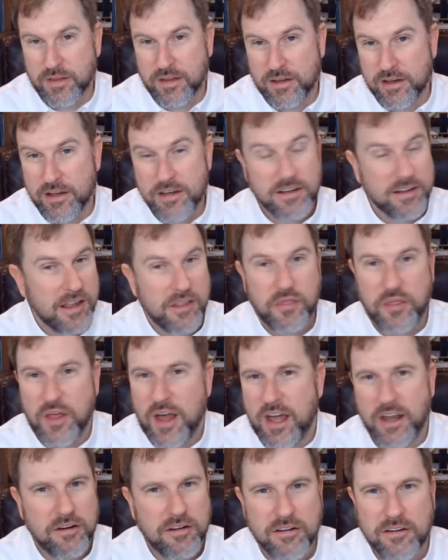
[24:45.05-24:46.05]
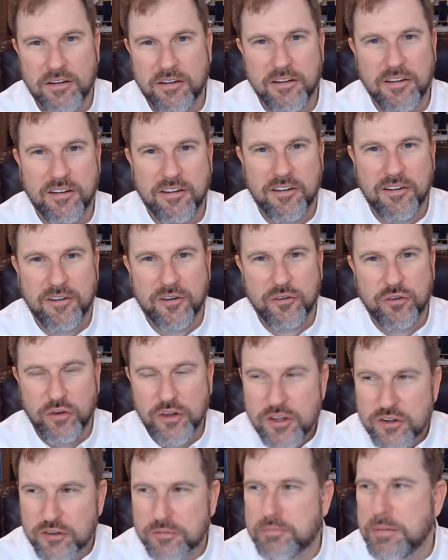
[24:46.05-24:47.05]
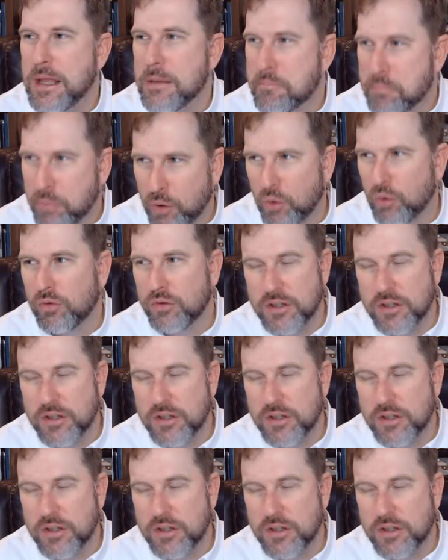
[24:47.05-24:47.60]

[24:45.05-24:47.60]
He didn't get that. So these people,